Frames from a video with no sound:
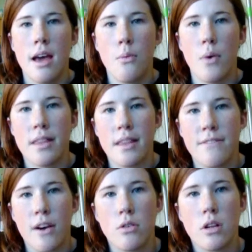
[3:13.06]
when they
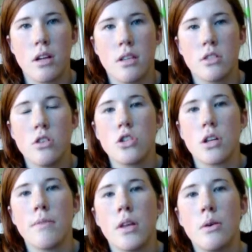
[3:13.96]
found a
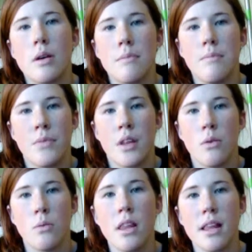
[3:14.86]
surgeon who had
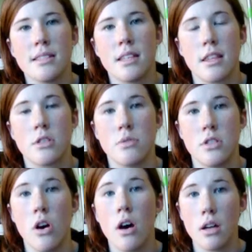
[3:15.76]
realized that this was
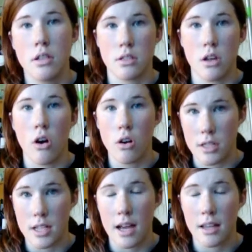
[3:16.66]
not just a heart
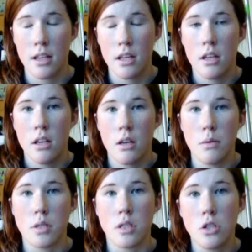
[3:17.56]
attack.
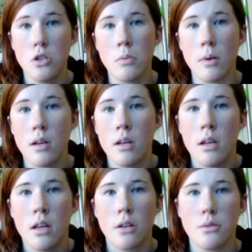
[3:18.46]
It was a tumor.
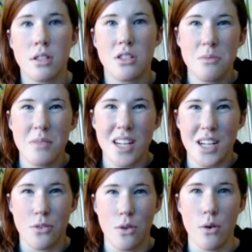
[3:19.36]
It was a tumor that
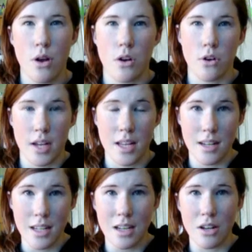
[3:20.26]
had grown on her
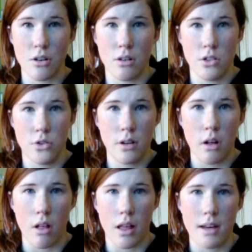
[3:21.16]
kidney near her
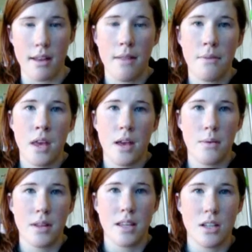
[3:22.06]
adrenal gland. And when